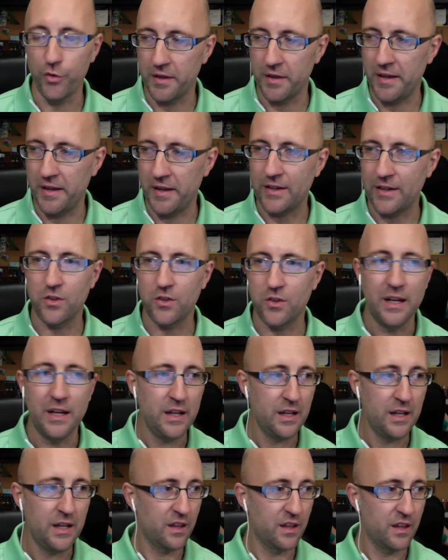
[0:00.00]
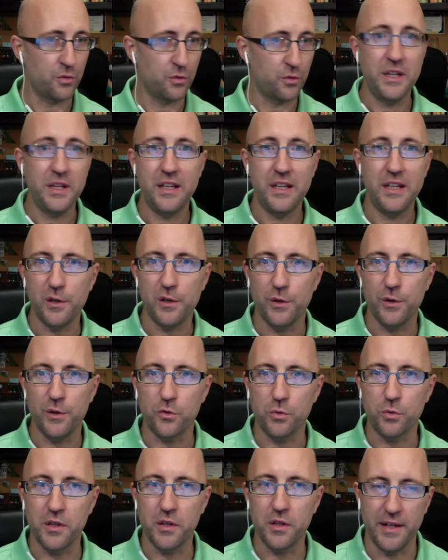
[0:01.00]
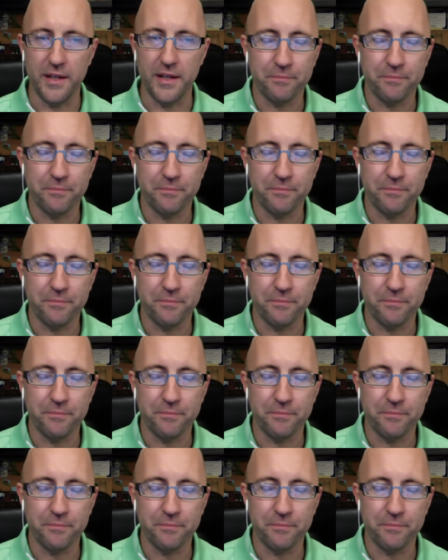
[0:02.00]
next 3 years, really.